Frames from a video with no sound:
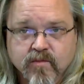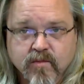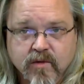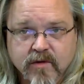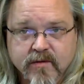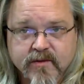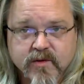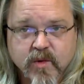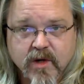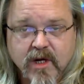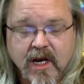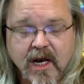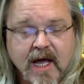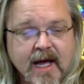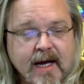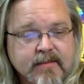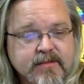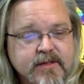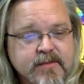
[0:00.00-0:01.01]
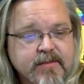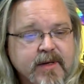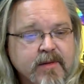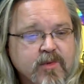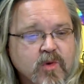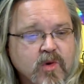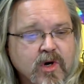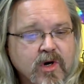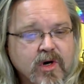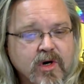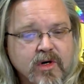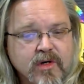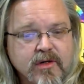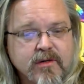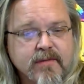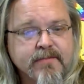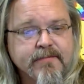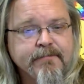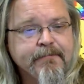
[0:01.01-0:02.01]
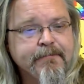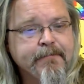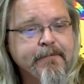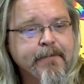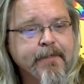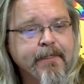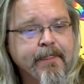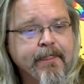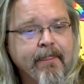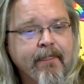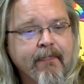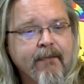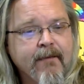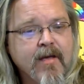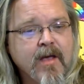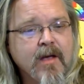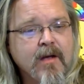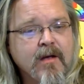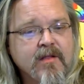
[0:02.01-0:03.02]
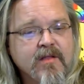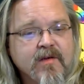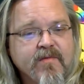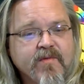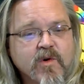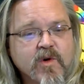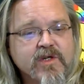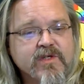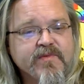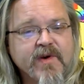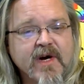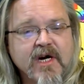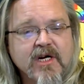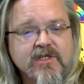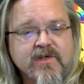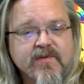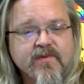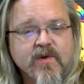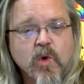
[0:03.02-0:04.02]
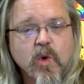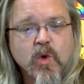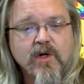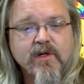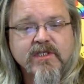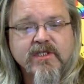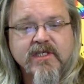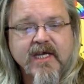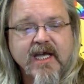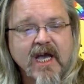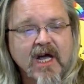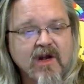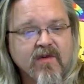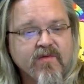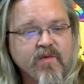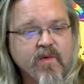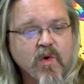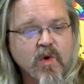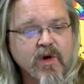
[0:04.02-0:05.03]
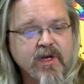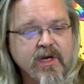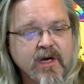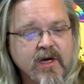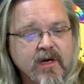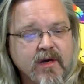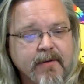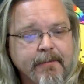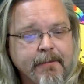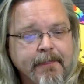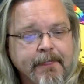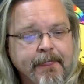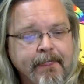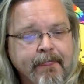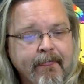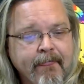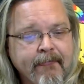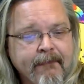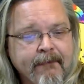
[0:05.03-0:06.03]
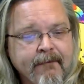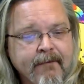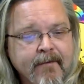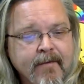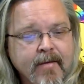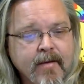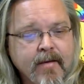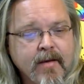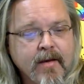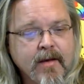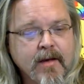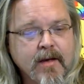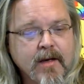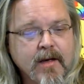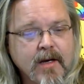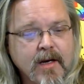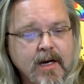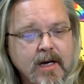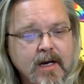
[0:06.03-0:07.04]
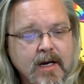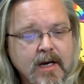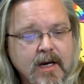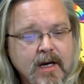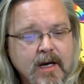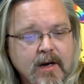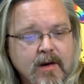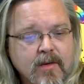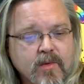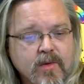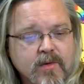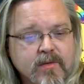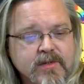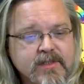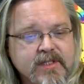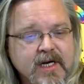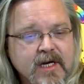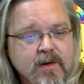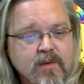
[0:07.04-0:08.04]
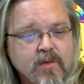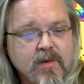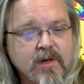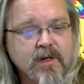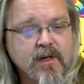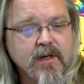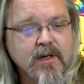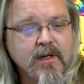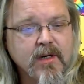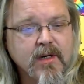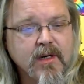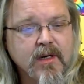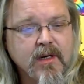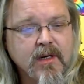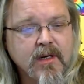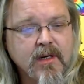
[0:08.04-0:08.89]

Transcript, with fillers: roofs were collapsed and people were hurt. The forest fires, of course, in California. Uh, where was that one?